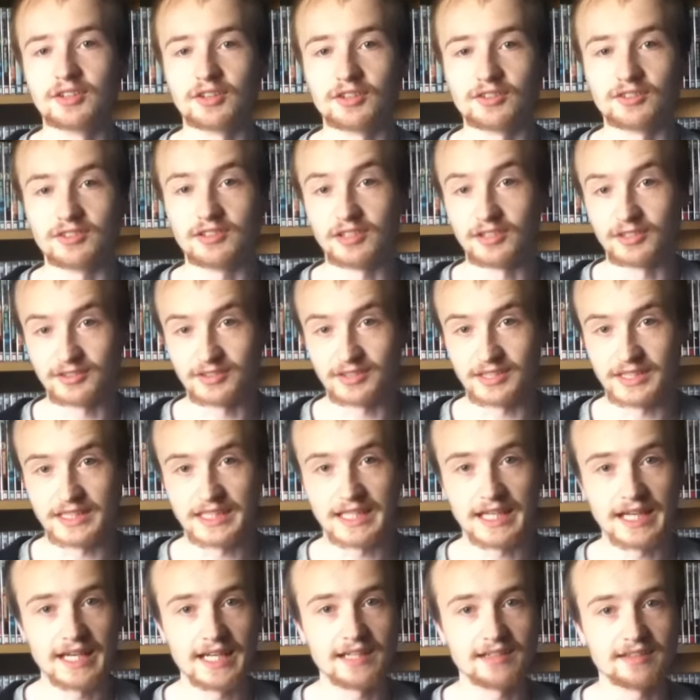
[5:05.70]

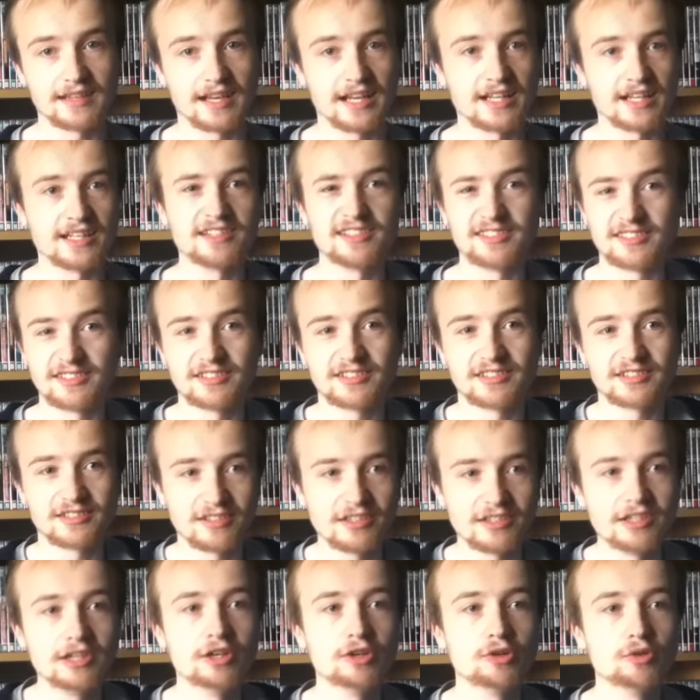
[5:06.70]
1998 and is
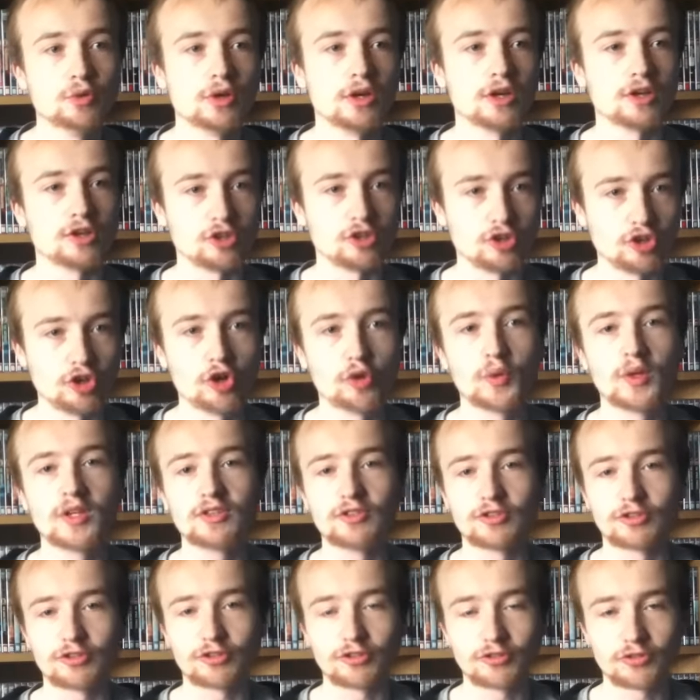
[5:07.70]
still
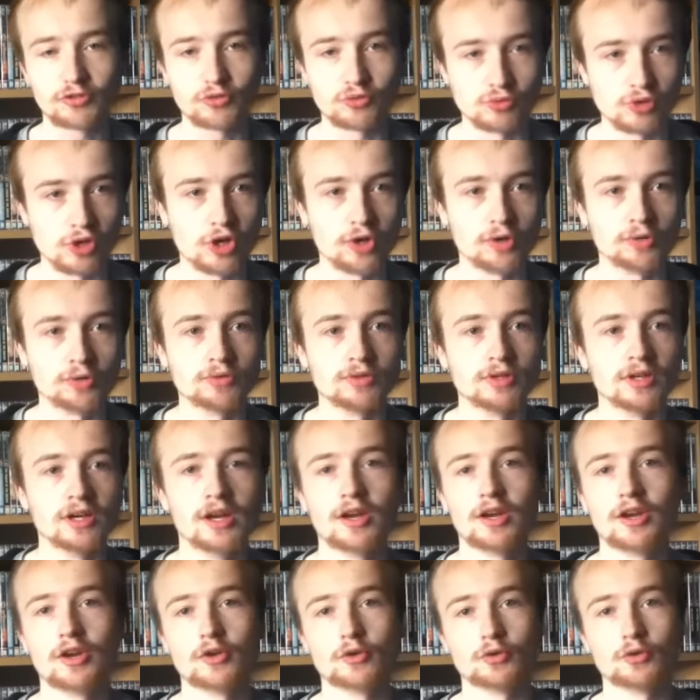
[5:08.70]
going strong
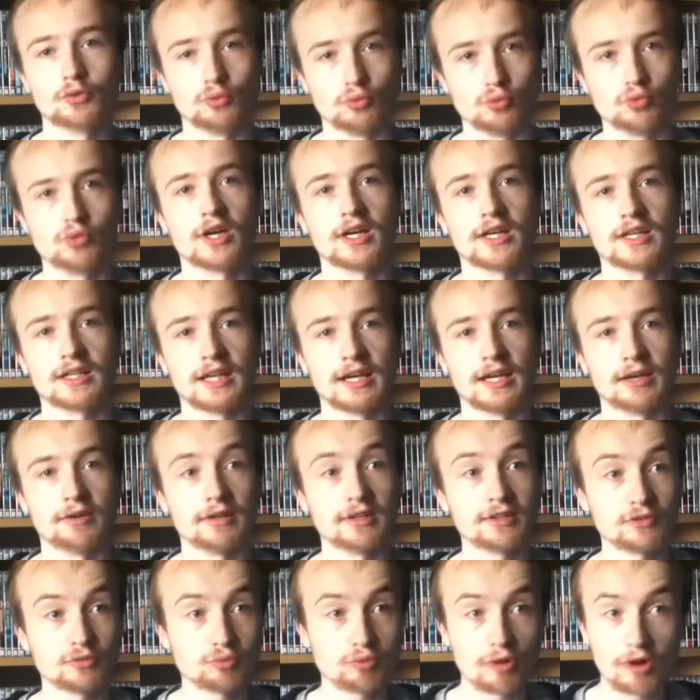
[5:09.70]
right now.
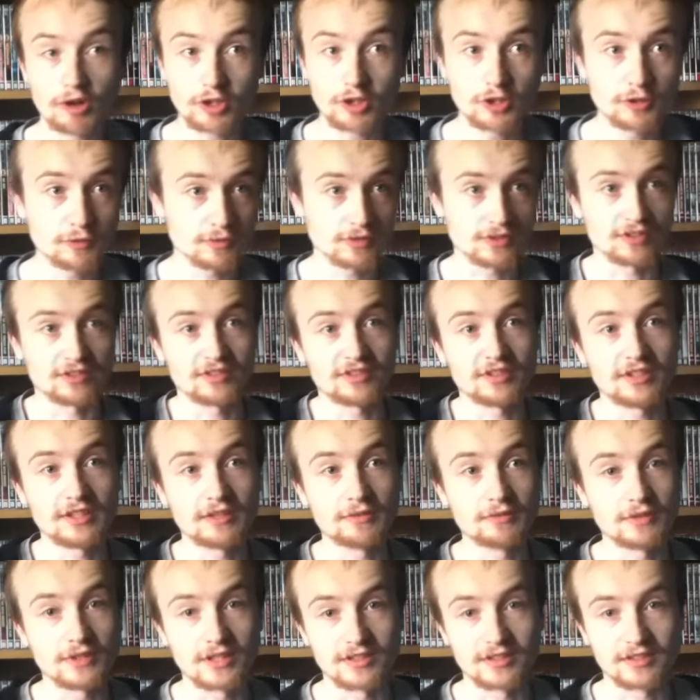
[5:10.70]
It's wonderful to
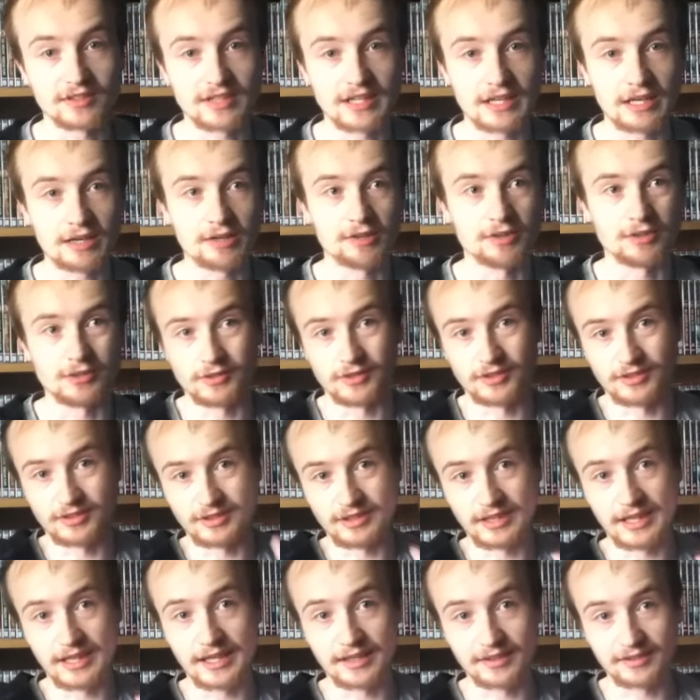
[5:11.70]
see that this character has
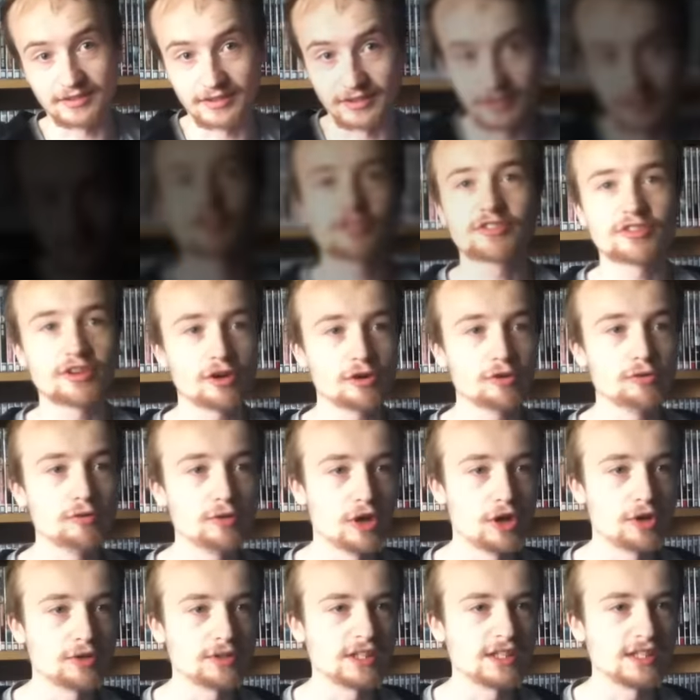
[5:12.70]
lasted for so
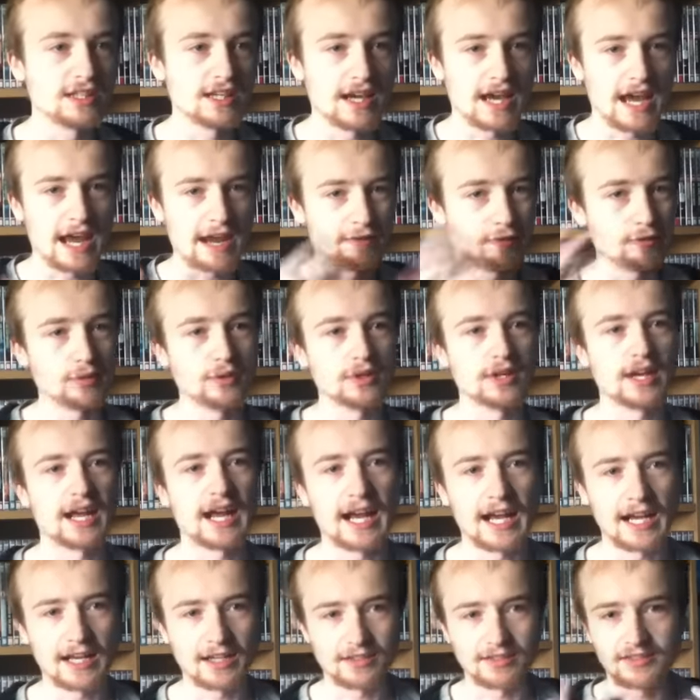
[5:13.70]
long, and yet everyone
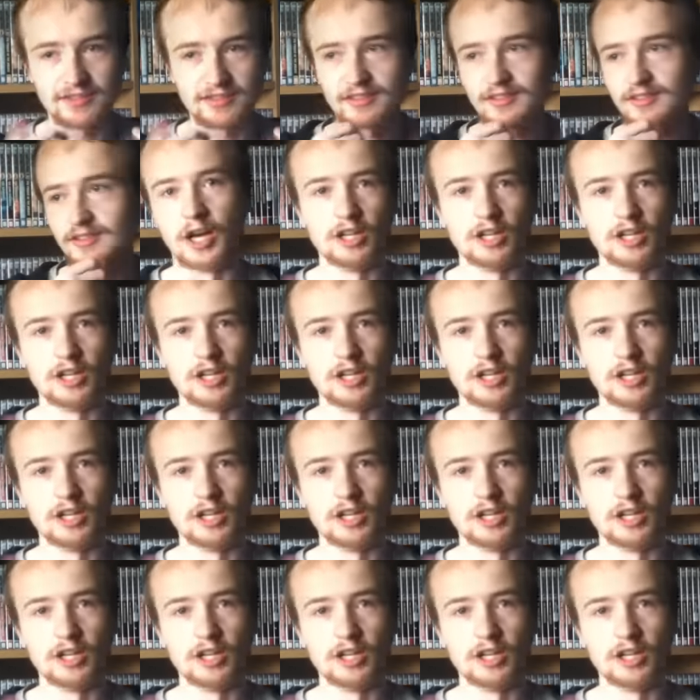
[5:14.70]
has